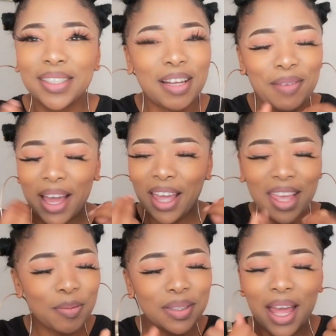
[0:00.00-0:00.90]
I'm
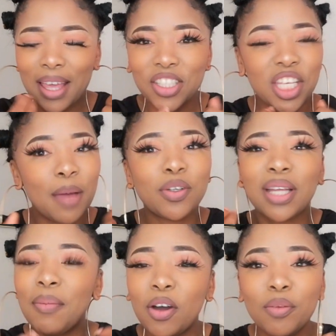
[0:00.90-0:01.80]
like, she kept on
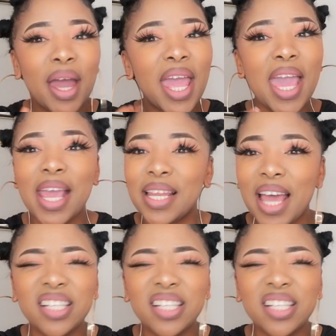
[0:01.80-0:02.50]
coming on my head.